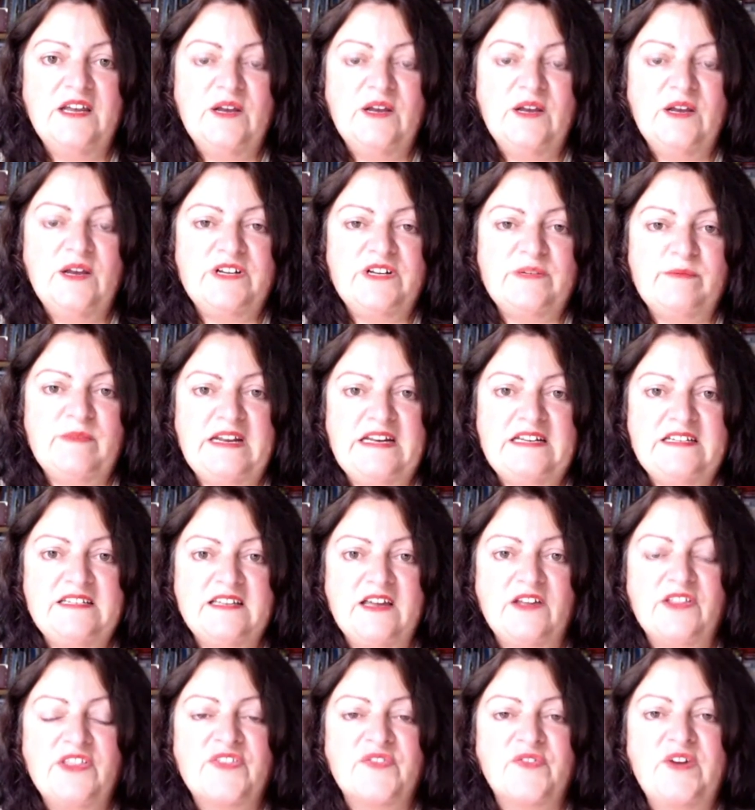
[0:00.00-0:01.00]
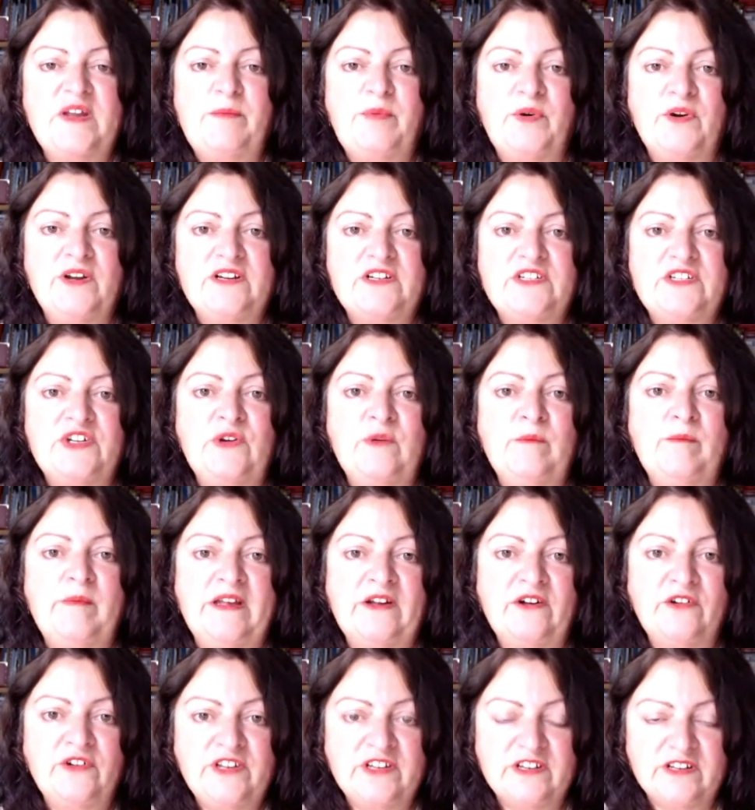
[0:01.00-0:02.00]
which means that 3.2
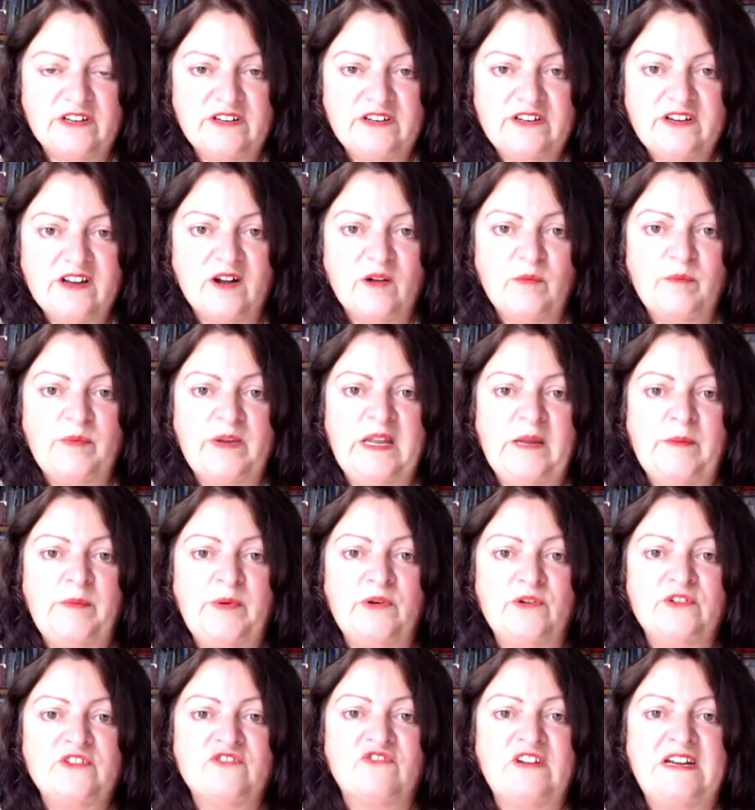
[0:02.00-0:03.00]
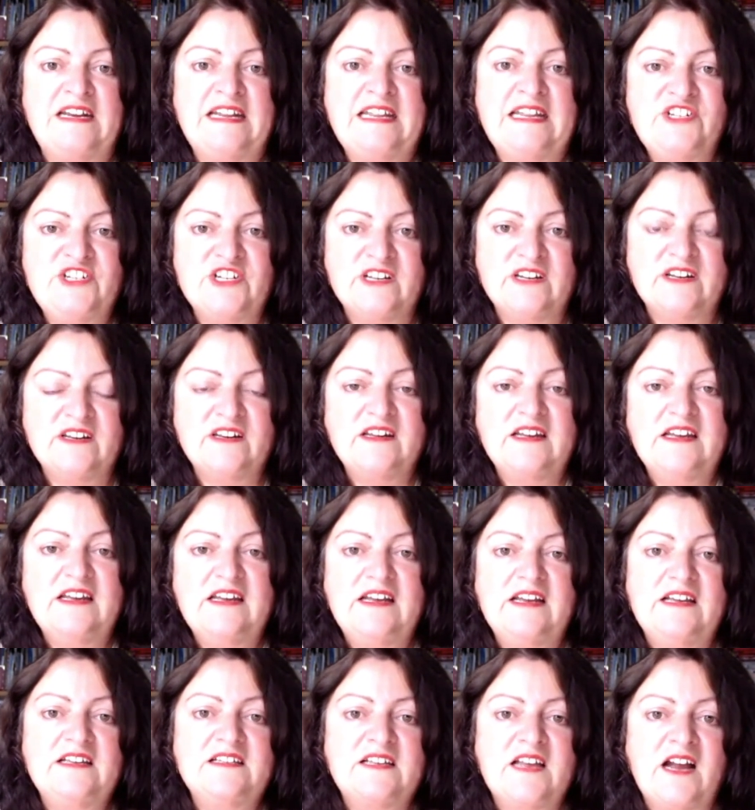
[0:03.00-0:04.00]
million young people's religion
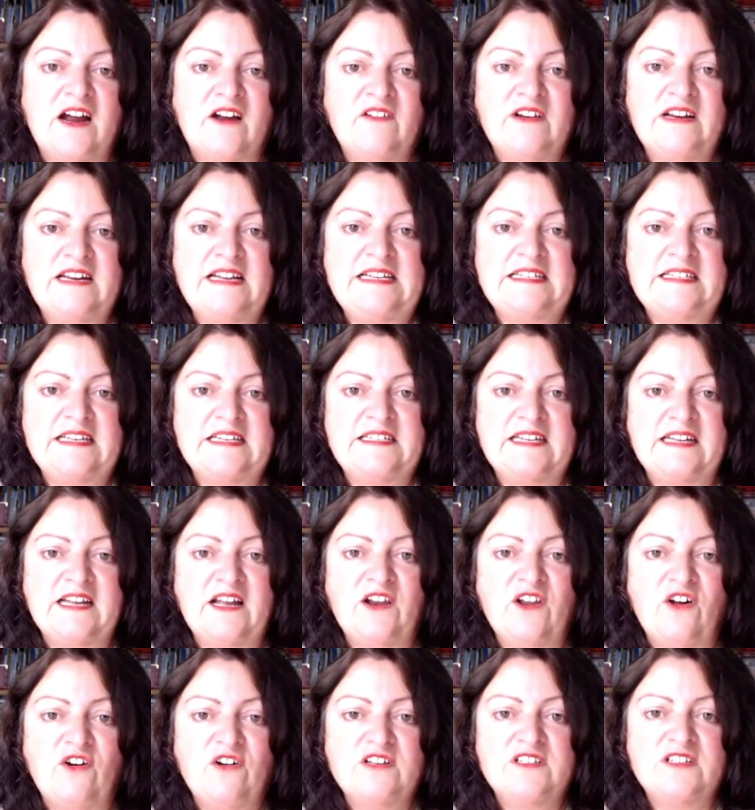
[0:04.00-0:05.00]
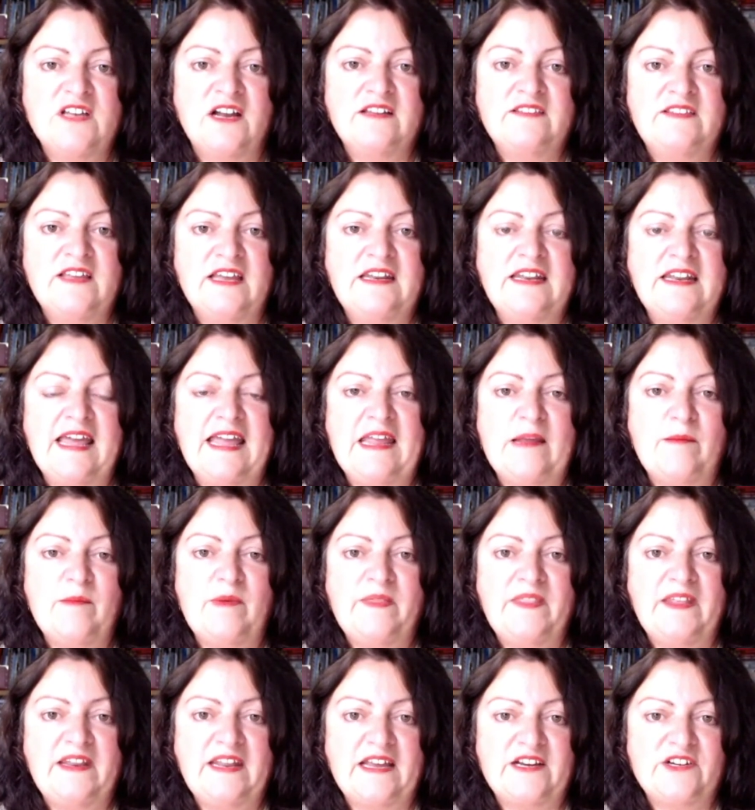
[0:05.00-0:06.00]
is currently sitting alongside their name
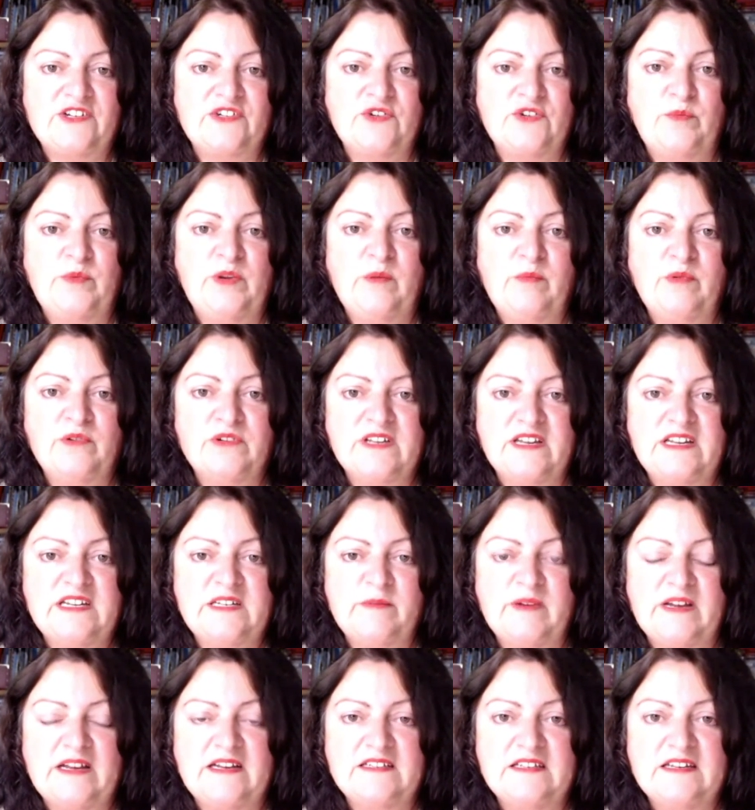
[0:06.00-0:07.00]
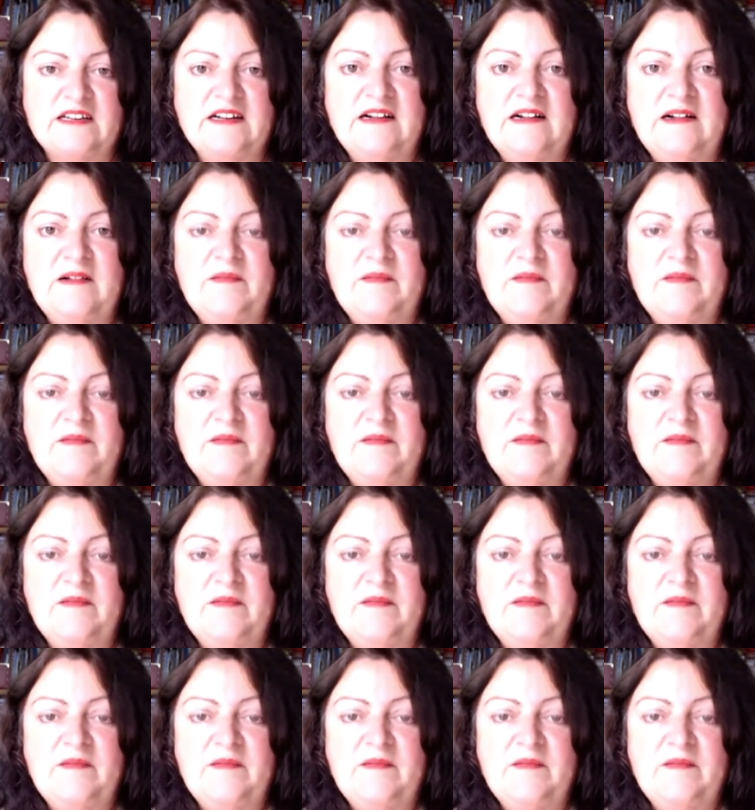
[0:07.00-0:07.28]
in the National Pupil Database.